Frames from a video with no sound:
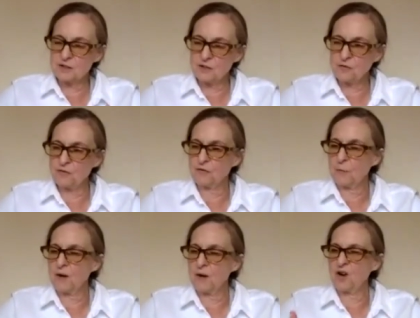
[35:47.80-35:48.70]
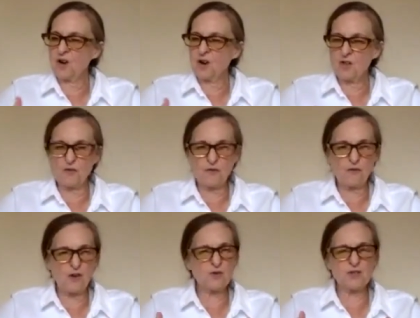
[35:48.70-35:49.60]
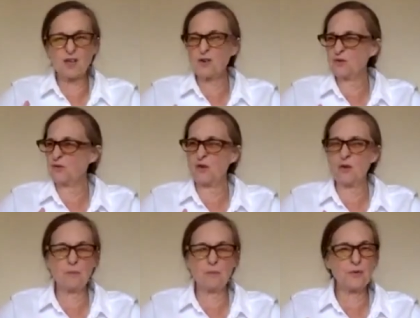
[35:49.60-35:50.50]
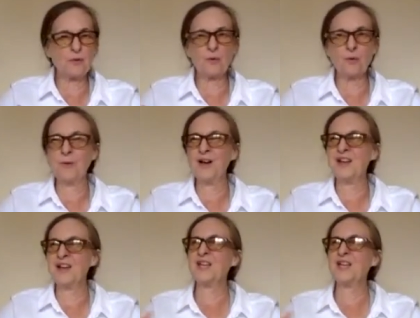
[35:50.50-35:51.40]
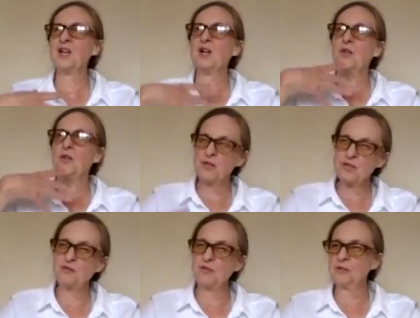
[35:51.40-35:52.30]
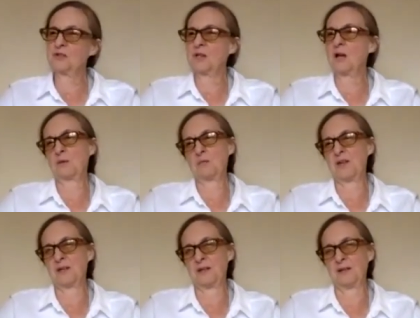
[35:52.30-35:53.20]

from my heart that flows out in a very pure way. This feels like me.